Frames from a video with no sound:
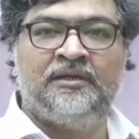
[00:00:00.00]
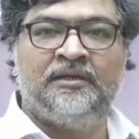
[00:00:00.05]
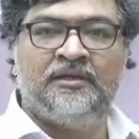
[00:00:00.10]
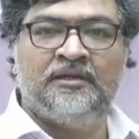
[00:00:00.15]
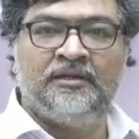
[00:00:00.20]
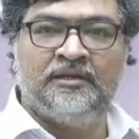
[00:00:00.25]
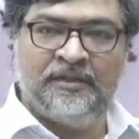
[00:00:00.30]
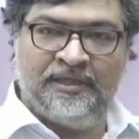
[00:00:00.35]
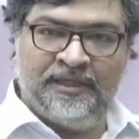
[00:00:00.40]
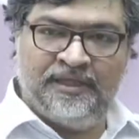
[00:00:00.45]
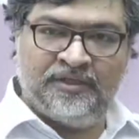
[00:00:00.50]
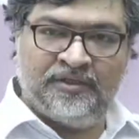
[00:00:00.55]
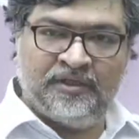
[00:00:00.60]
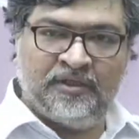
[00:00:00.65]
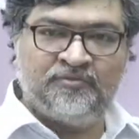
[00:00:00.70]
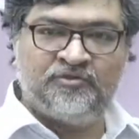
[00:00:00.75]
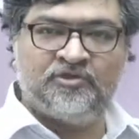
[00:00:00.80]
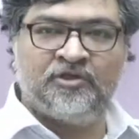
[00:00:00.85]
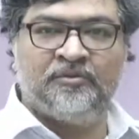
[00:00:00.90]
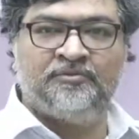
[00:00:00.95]
in terms
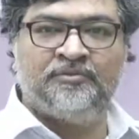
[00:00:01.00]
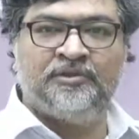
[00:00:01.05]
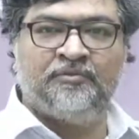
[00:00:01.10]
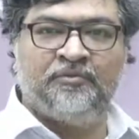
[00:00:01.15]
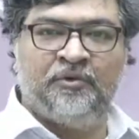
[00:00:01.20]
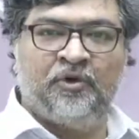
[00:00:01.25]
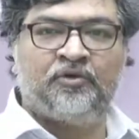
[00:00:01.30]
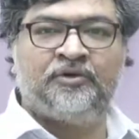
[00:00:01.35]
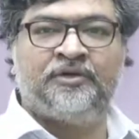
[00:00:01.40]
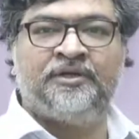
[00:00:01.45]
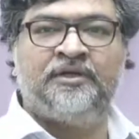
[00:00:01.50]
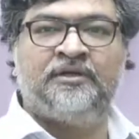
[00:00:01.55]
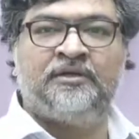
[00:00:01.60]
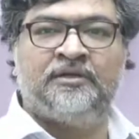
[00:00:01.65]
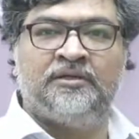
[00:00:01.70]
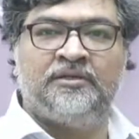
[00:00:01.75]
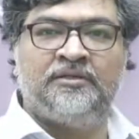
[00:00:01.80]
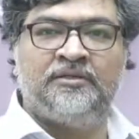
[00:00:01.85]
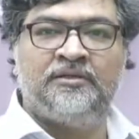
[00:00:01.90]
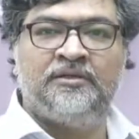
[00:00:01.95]
of the book here
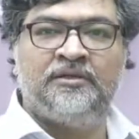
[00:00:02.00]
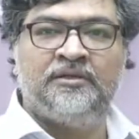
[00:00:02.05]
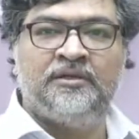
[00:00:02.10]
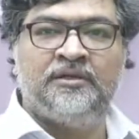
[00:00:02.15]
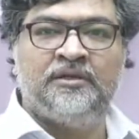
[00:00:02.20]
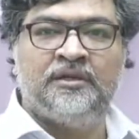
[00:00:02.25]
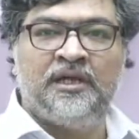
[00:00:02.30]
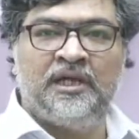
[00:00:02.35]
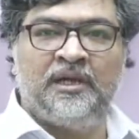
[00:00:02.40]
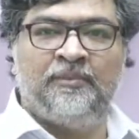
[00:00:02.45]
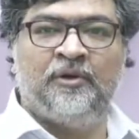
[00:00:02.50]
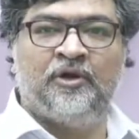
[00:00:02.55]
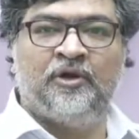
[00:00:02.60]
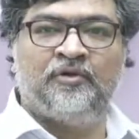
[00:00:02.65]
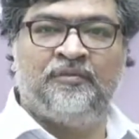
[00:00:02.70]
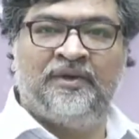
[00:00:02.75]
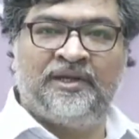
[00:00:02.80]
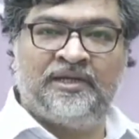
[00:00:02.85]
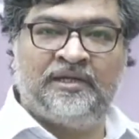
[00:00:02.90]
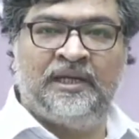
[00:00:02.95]
about
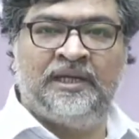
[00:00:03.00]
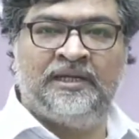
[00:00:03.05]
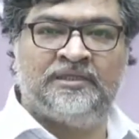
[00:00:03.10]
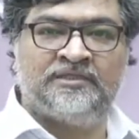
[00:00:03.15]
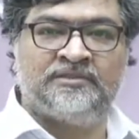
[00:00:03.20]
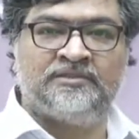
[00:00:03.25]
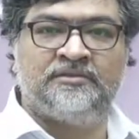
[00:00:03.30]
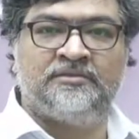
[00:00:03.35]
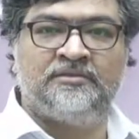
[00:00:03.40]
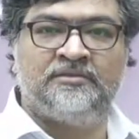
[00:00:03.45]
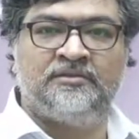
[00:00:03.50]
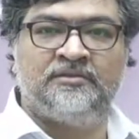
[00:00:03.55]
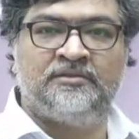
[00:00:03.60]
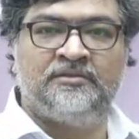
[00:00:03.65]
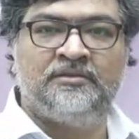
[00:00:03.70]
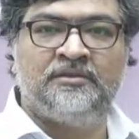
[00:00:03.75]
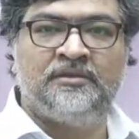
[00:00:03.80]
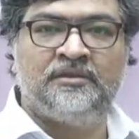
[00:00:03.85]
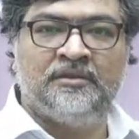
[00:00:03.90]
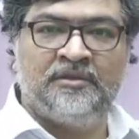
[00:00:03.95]
wetlands,
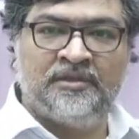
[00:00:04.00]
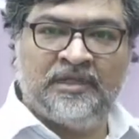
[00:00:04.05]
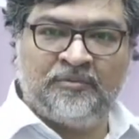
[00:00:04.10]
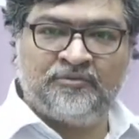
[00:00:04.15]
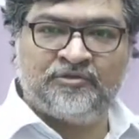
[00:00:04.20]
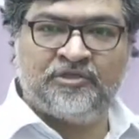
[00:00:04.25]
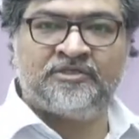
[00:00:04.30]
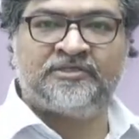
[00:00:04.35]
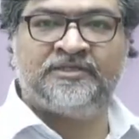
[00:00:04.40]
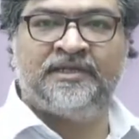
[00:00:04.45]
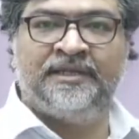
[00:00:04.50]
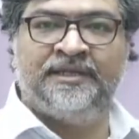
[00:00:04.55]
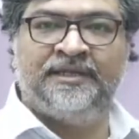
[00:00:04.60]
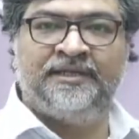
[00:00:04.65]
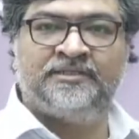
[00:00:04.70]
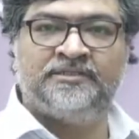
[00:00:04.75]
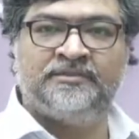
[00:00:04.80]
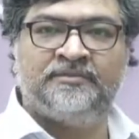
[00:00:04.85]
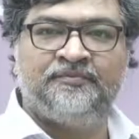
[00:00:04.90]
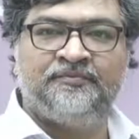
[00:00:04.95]
Ramsar
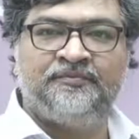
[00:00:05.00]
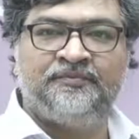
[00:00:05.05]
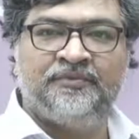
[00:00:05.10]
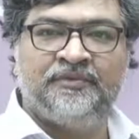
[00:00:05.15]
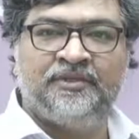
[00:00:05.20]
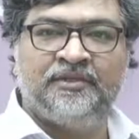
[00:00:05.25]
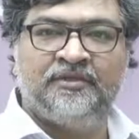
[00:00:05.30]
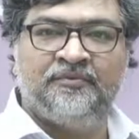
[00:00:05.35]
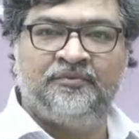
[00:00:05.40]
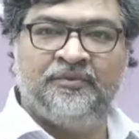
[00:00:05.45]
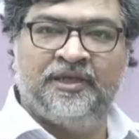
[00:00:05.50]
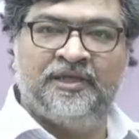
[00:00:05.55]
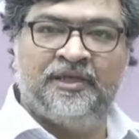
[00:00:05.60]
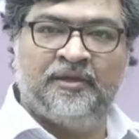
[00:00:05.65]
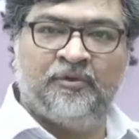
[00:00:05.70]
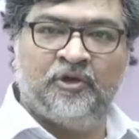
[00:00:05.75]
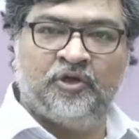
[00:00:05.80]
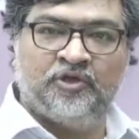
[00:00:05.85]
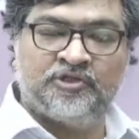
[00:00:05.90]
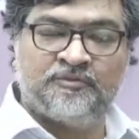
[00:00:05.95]
sites, then
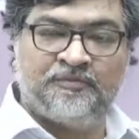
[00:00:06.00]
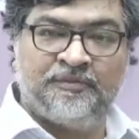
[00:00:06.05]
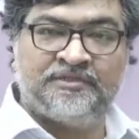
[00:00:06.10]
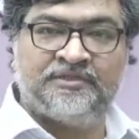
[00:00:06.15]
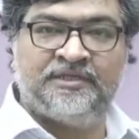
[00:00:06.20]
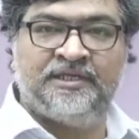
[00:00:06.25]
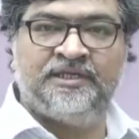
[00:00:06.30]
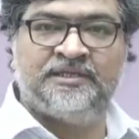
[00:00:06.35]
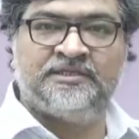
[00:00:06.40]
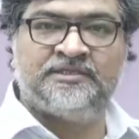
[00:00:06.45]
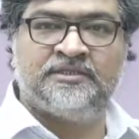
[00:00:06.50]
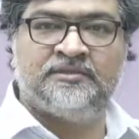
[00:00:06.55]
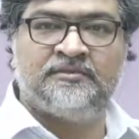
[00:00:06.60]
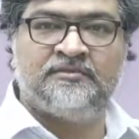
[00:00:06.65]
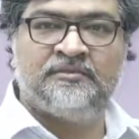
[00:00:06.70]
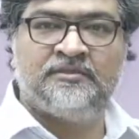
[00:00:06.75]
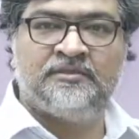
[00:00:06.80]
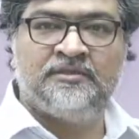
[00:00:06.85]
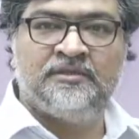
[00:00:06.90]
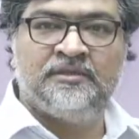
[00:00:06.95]
about species,
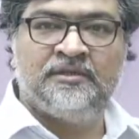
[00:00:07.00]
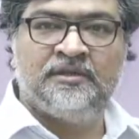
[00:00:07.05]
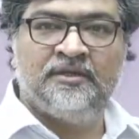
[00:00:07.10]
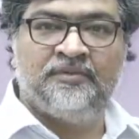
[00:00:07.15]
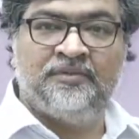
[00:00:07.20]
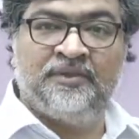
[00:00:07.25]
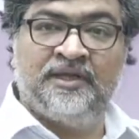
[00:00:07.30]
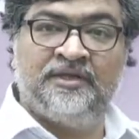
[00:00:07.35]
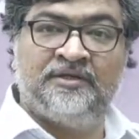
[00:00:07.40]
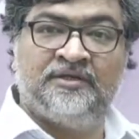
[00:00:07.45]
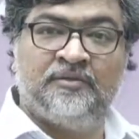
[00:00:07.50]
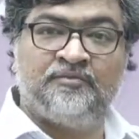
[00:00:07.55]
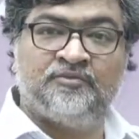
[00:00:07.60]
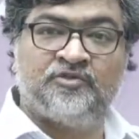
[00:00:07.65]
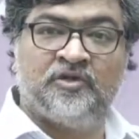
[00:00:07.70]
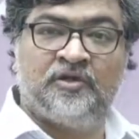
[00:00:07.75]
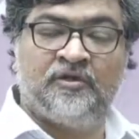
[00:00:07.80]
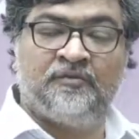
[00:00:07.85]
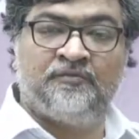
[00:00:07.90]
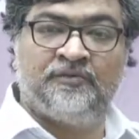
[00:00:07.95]
then in terms
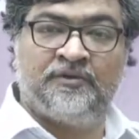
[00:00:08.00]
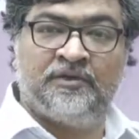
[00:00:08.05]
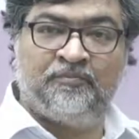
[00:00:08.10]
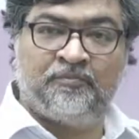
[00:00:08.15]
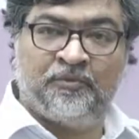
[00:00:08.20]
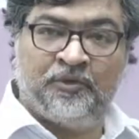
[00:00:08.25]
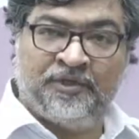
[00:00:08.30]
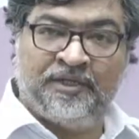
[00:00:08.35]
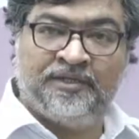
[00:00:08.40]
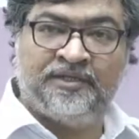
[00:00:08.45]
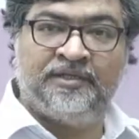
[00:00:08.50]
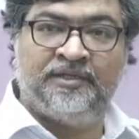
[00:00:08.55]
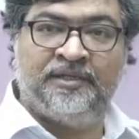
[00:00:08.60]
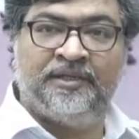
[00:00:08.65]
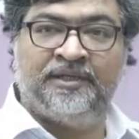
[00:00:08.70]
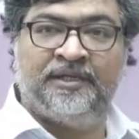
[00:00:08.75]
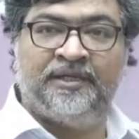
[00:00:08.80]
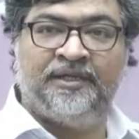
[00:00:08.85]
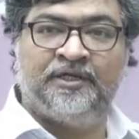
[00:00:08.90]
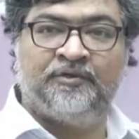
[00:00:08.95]
of protected area
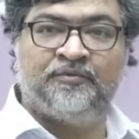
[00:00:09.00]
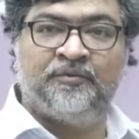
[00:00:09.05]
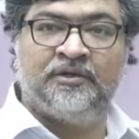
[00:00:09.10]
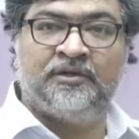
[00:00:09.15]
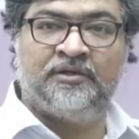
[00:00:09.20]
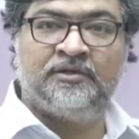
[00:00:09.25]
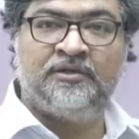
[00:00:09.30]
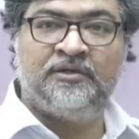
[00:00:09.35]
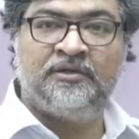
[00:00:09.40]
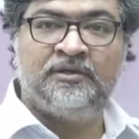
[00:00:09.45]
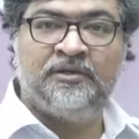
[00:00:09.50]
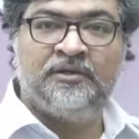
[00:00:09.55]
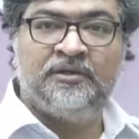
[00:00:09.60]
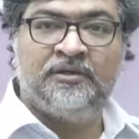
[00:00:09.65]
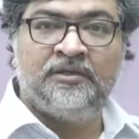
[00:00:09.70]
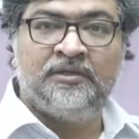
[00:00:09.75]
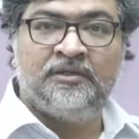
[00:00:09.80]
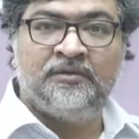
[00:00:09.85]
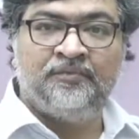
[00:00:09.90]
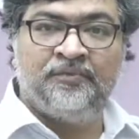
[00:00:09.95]
network,
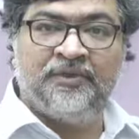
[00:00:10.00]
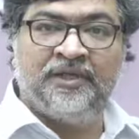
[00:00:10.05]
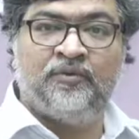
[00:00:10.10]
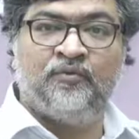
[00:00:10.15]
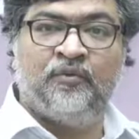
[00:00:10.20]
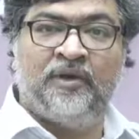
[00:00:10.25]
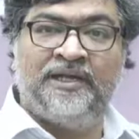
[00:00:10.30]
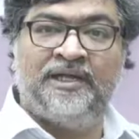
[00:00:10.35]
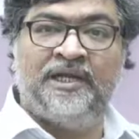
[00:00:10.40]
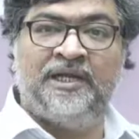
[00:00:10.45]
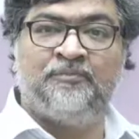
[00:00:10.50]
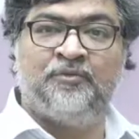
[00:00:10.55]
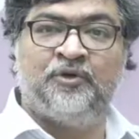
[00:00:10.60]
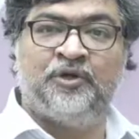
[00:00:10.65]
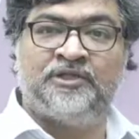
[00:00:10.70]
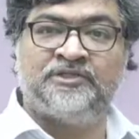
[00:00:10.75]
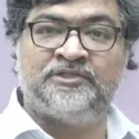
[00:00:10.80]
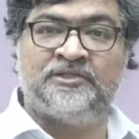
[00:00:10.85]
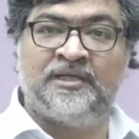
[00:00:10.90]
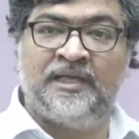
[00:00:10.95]
then Wildlife
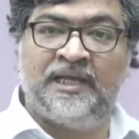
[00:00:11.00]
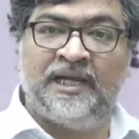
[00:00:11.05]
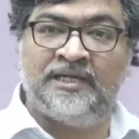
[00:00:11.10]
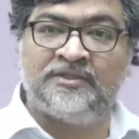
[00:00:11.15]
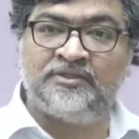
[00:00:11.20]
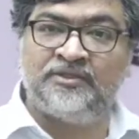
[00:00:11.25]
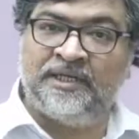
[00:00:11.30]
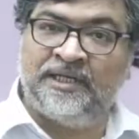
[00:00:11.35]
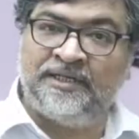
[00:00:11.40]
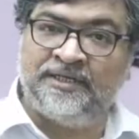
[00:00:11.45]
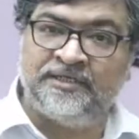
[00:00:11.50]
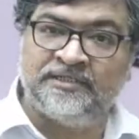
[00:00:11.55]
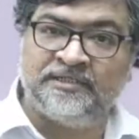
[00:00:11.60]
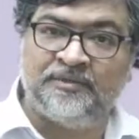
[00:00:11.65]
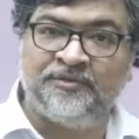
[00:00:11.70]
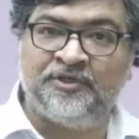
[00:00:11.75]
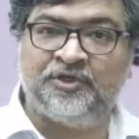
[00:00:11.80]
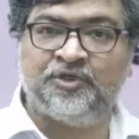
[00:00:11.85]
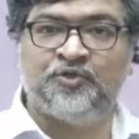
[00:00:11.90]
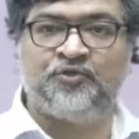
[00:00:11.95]
Protection Act
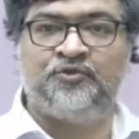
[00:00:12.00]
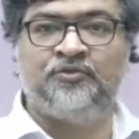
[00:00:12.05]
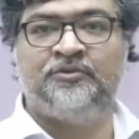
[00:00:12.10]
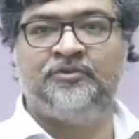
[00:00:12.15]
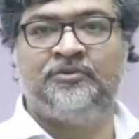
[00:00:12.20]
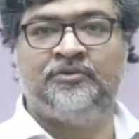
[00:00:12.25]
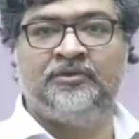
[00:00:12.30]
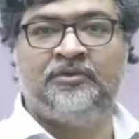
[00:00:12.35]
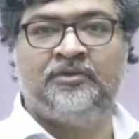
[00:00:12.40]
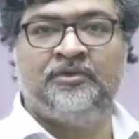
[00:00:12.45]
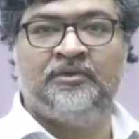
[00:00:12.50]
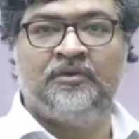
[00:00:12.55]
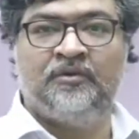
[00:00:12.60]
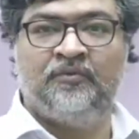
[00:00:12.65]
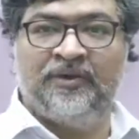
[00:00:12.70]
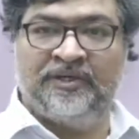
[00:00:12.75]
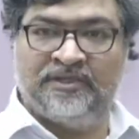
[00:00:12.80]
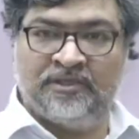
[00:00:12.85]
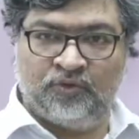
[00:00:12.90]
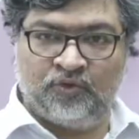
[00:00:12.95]
1972, where
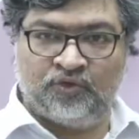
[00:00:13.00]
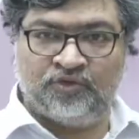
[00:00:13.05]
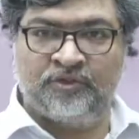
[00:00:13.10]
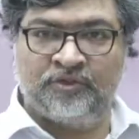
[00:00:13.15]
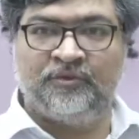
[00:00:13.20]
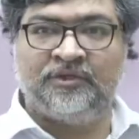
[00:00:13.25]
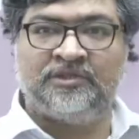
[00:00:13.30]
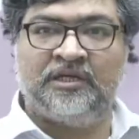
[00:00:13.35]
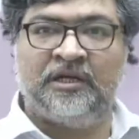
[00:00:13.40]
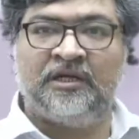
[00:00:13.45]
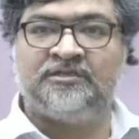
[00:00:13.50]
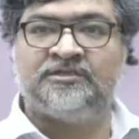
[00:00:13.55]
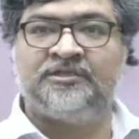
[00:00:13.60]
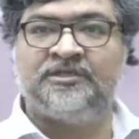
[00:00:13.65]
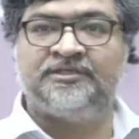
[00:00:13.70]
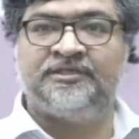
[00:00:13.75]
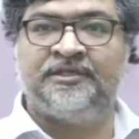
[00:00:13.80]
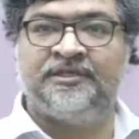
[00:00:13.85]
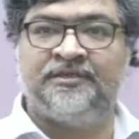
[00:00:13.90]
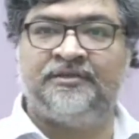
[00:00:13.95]
the question was asked this
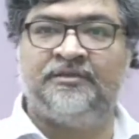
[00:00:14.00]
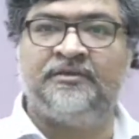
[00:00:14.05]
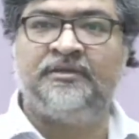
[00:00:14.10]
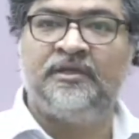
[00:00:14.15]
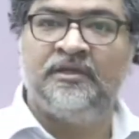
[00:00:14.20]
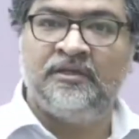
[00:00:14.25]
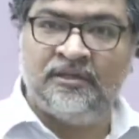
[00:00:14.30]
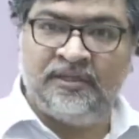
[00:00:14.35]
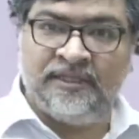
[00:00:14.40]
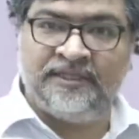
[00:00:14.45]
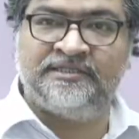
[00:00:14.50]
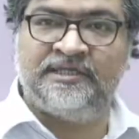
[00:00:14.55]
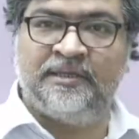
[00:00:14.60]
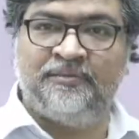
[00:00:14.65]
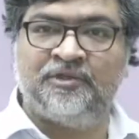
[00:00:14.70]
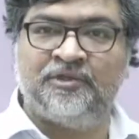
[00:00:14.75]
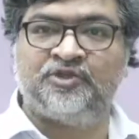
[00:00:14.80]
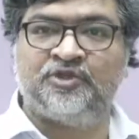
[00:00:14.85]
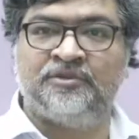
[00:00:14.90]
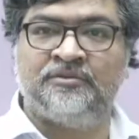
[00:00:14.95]
year
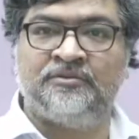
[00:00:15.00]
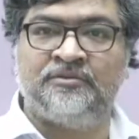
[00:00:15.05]
examination,